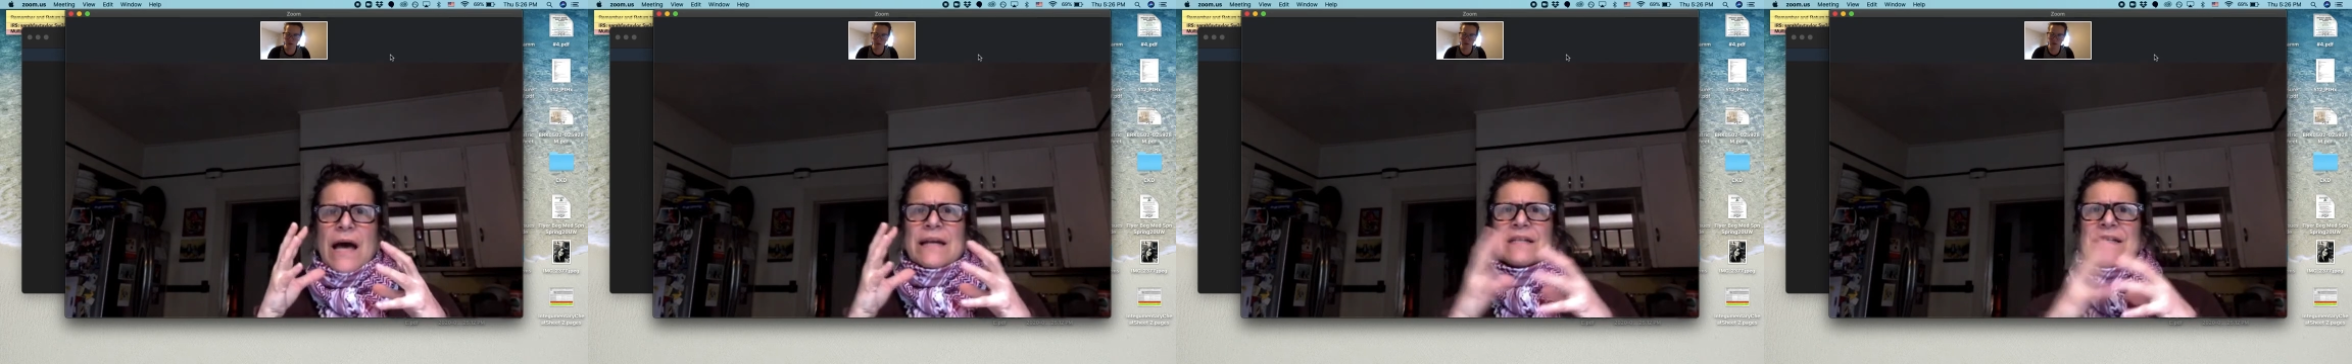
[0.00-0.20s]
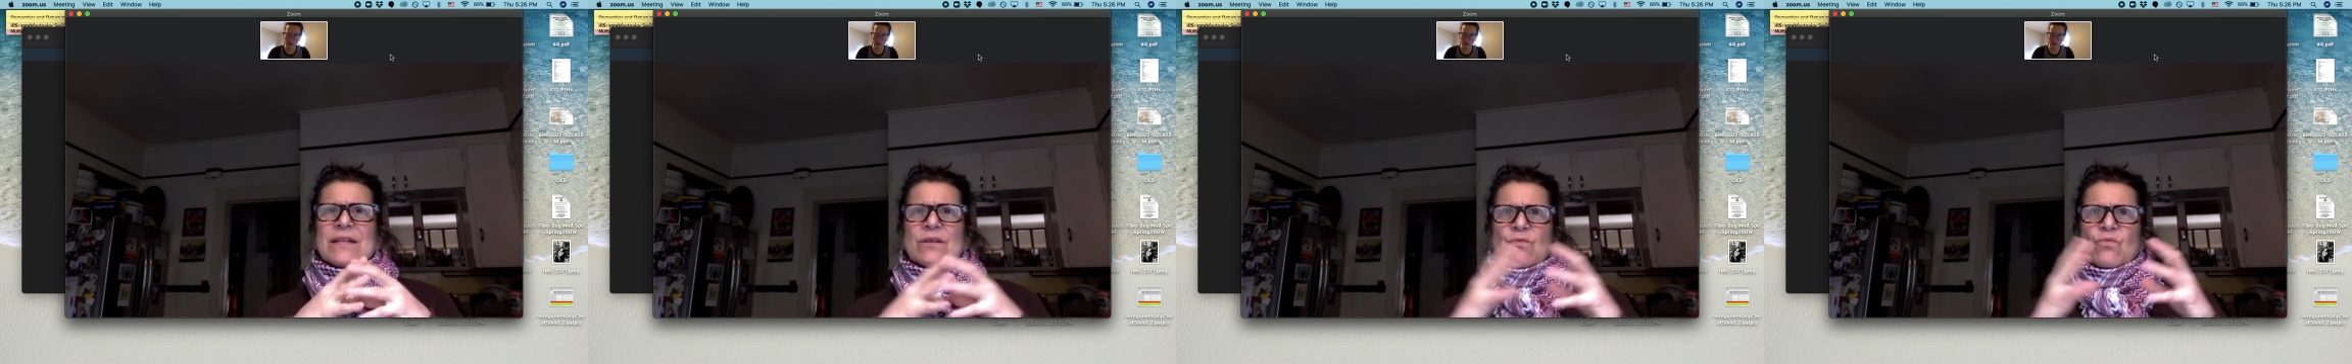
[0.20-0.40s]

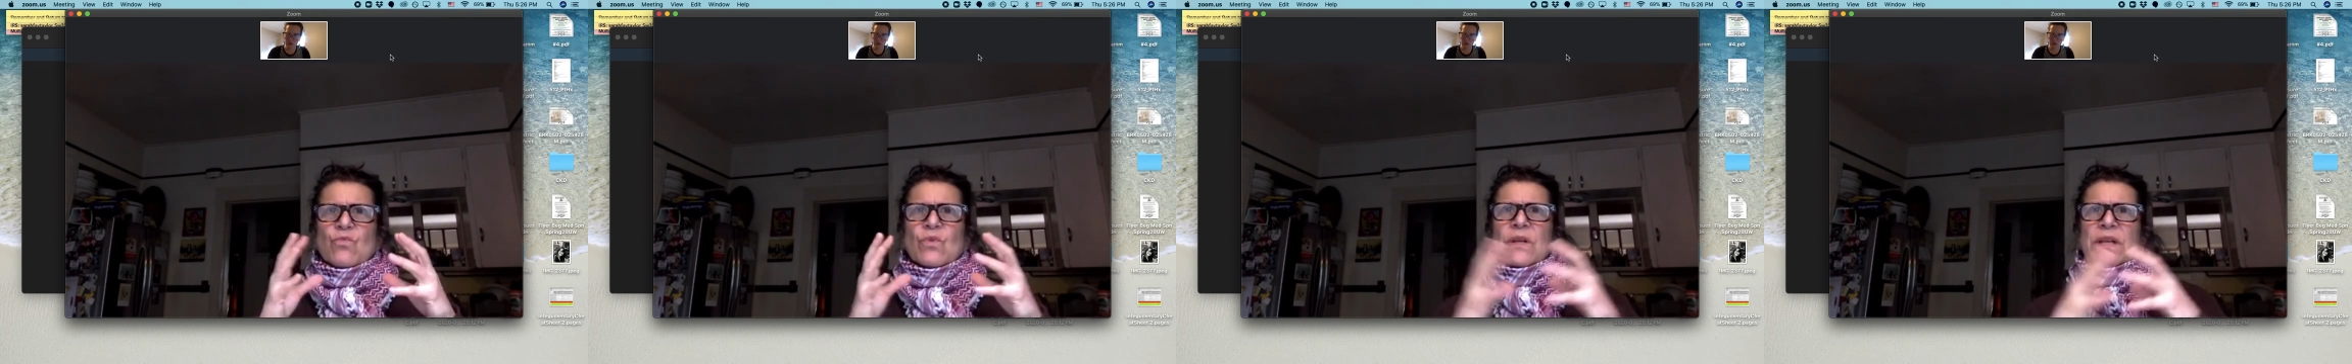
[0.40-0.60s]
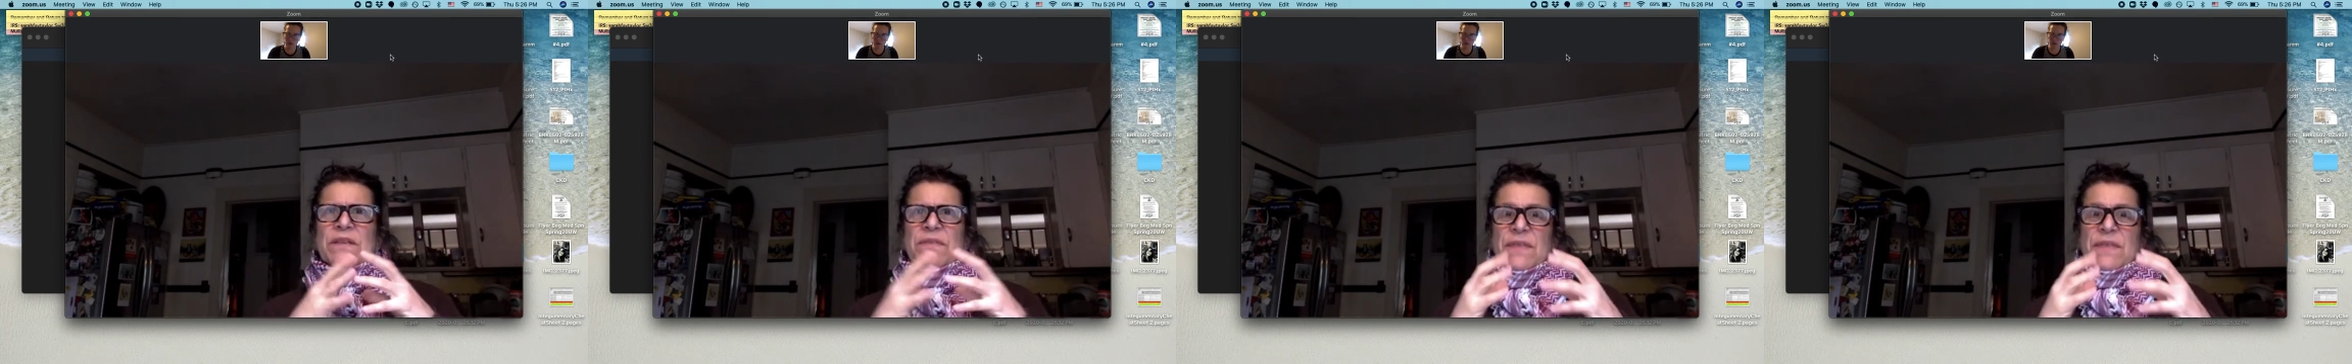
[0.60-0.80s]
didn't
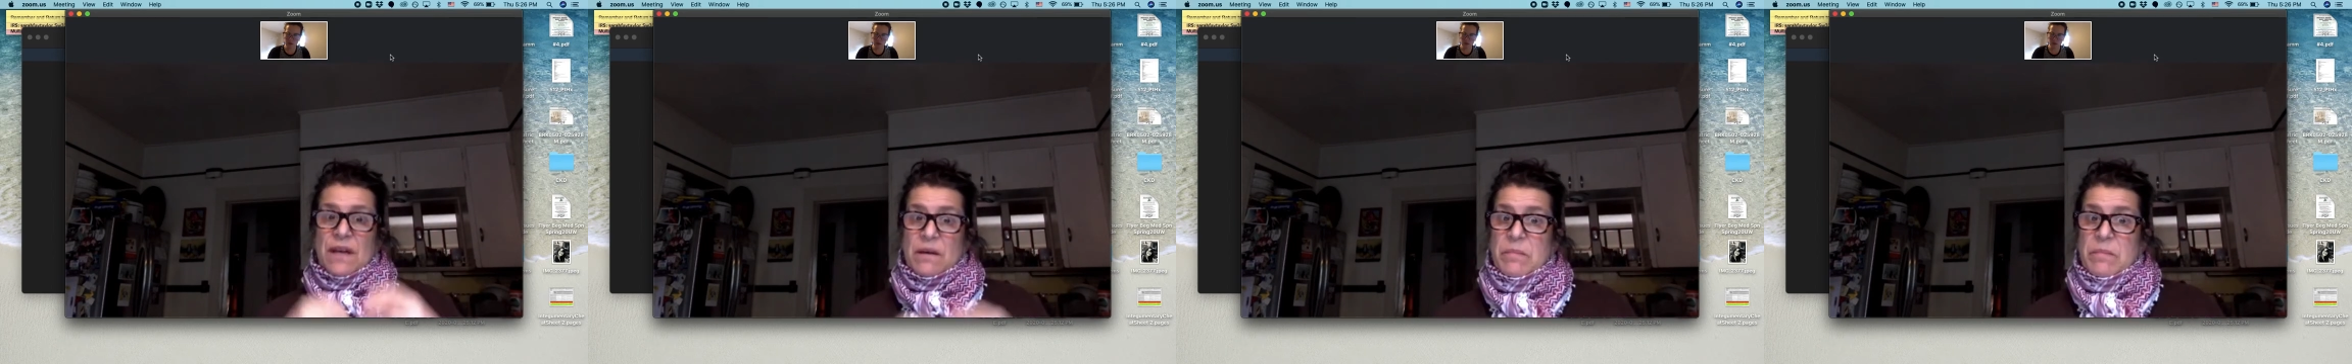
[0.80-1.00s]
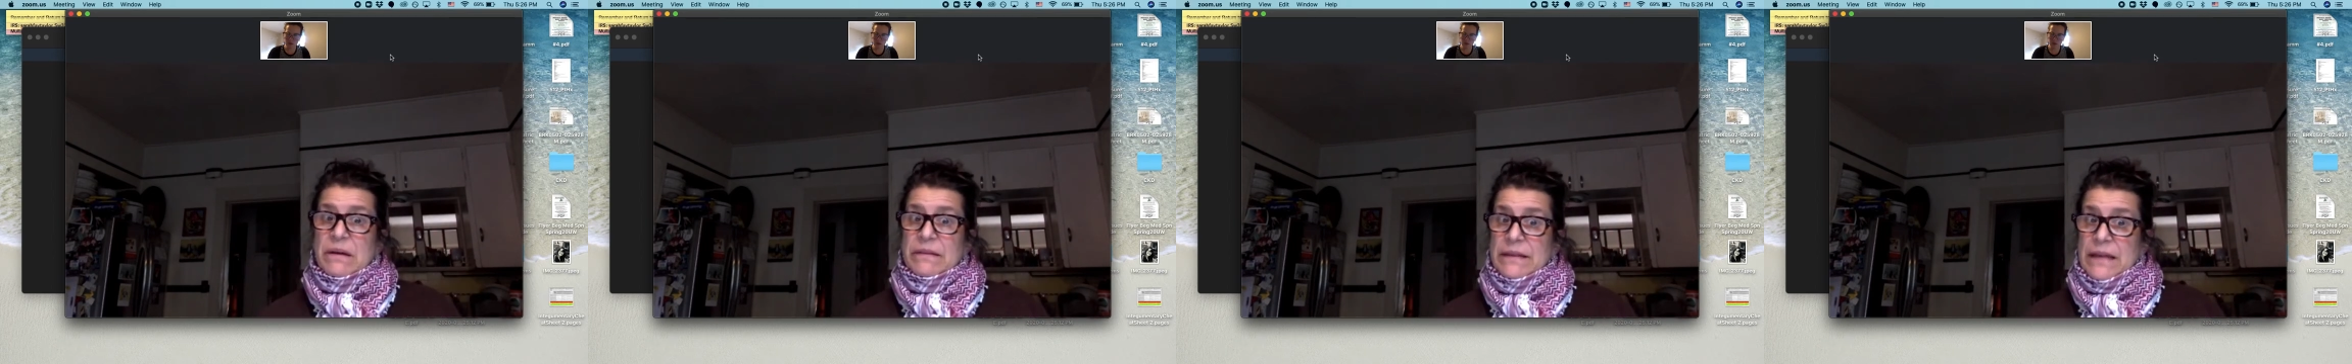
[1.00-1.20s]
really think
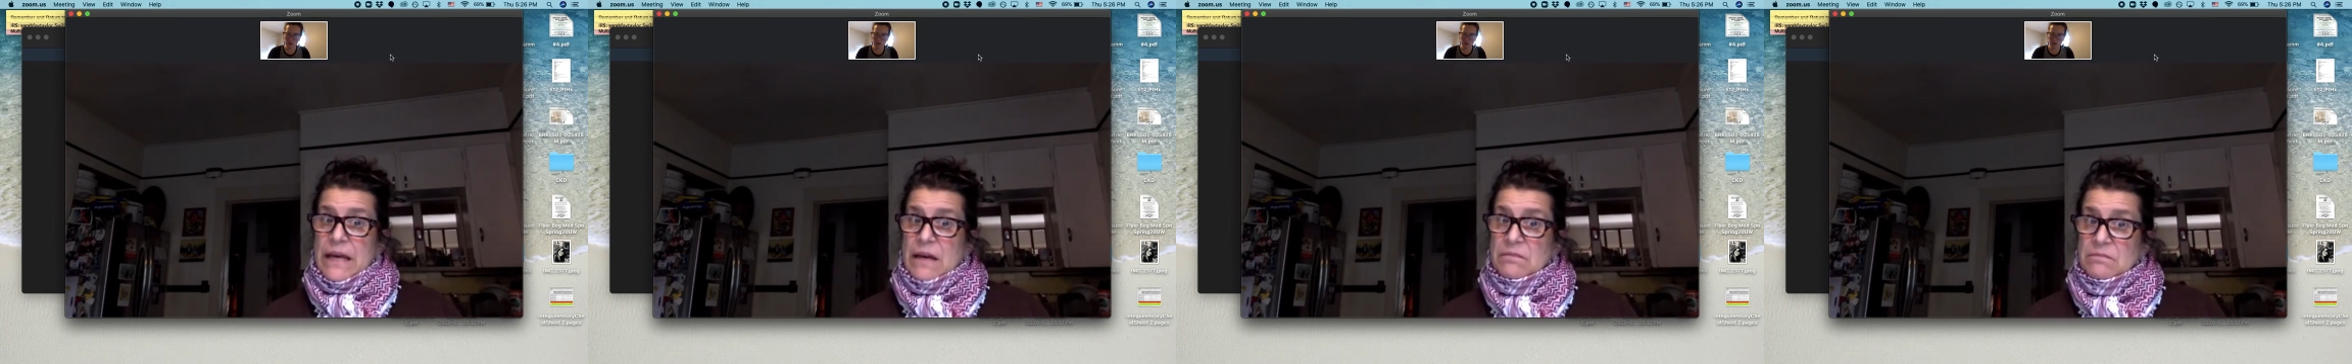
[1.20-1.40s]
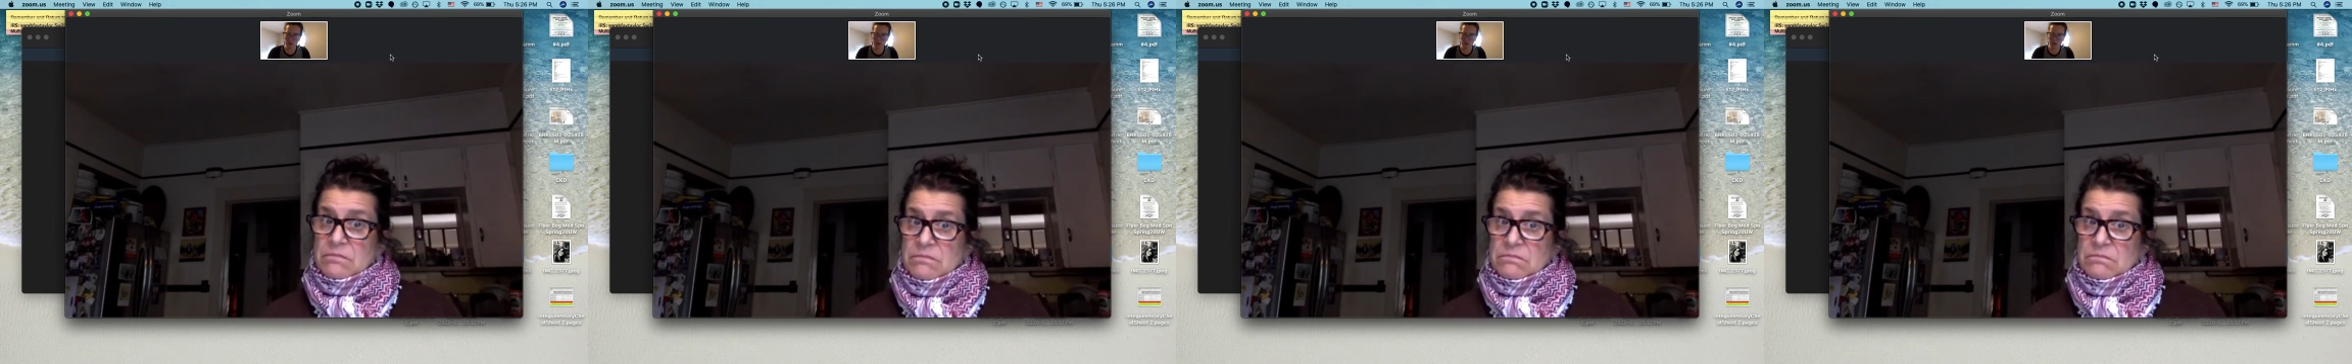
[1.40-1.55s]
about that.